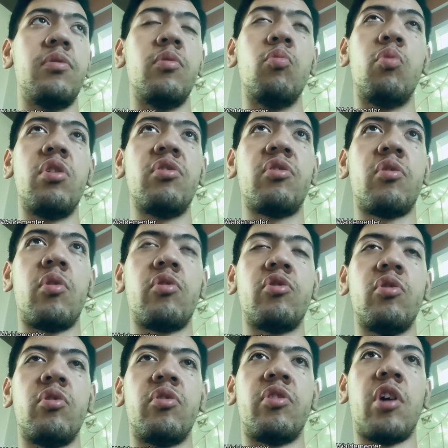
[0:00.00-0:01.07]

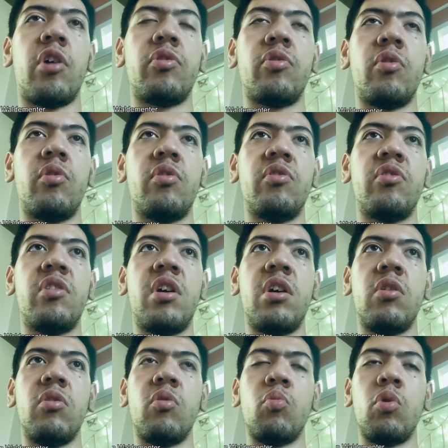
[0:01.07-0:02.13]
researcher doctors
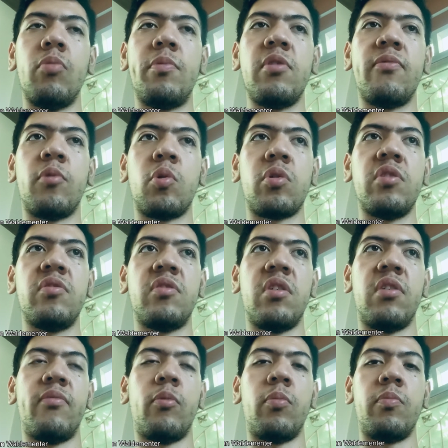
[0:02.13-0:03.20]
has will be focused of